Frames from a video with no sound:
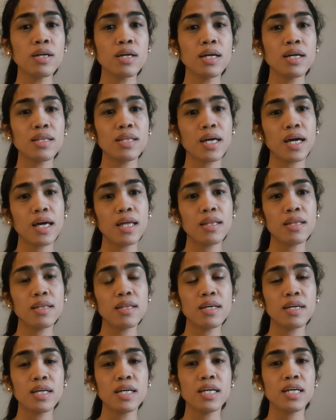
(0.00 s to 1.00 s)
then
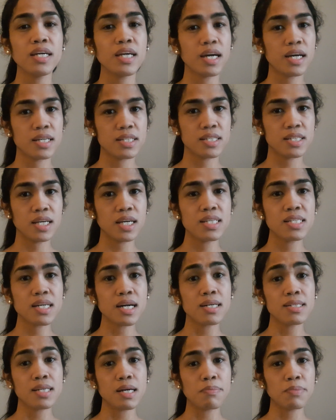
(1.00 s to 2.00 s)
yes, it's
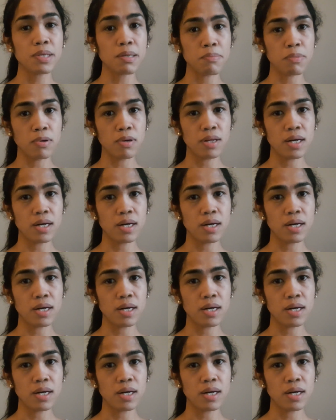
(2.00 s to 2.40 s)
acceptable